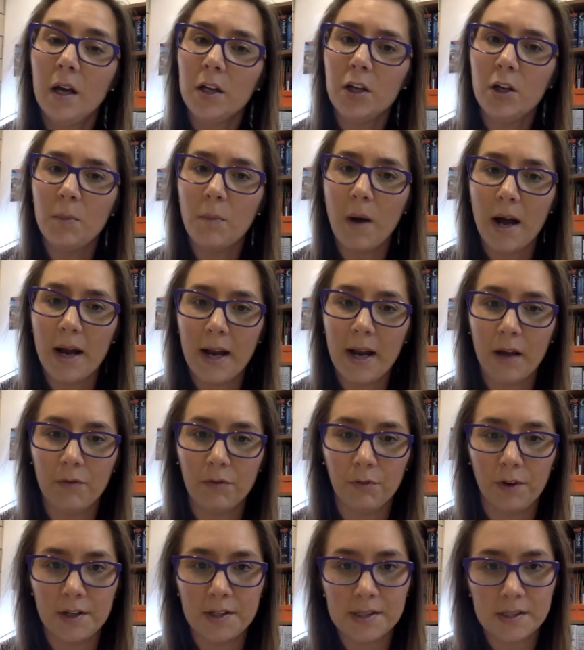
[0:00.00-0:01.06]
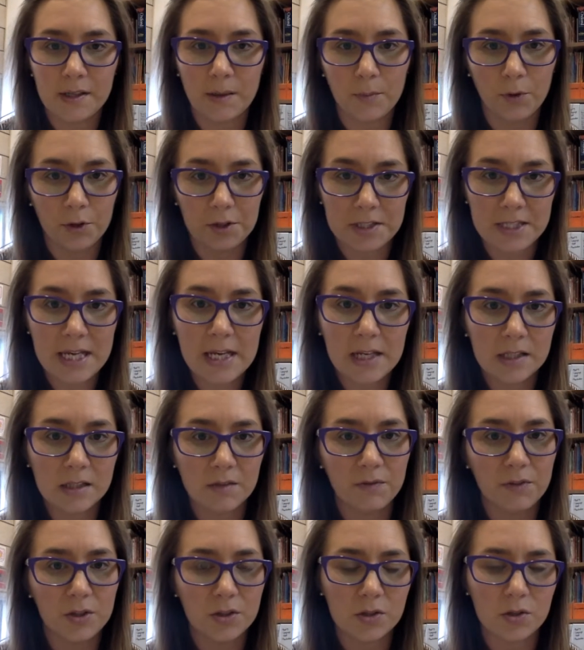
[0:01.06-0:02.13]
you might have read some critiques
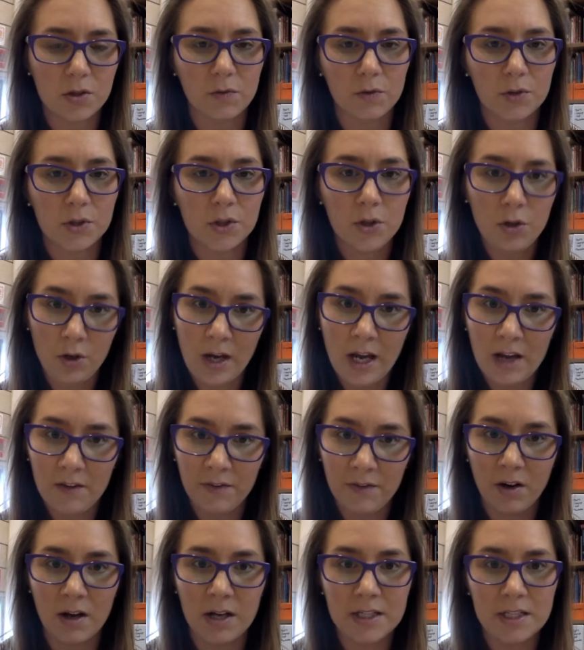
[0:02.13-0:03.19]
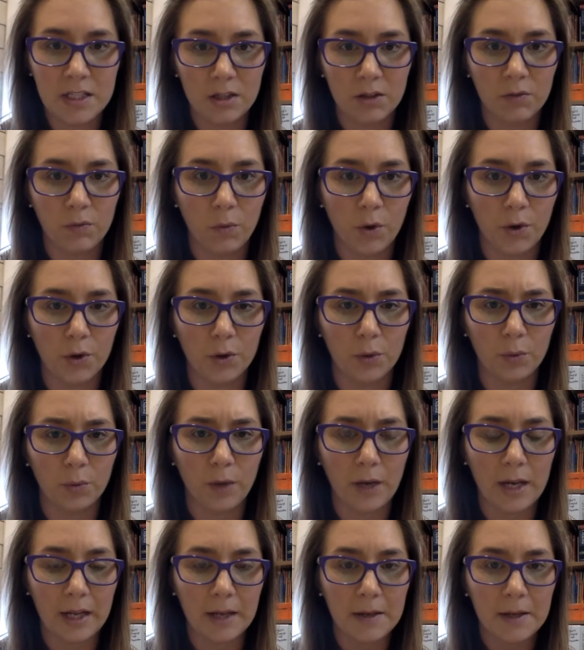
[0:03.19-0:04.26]
of this novel, so you have an idea of what you're
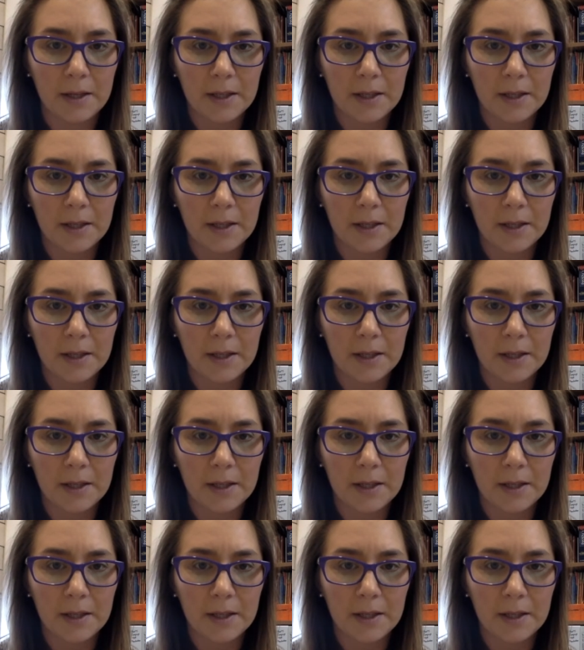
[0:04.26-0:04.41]
reading.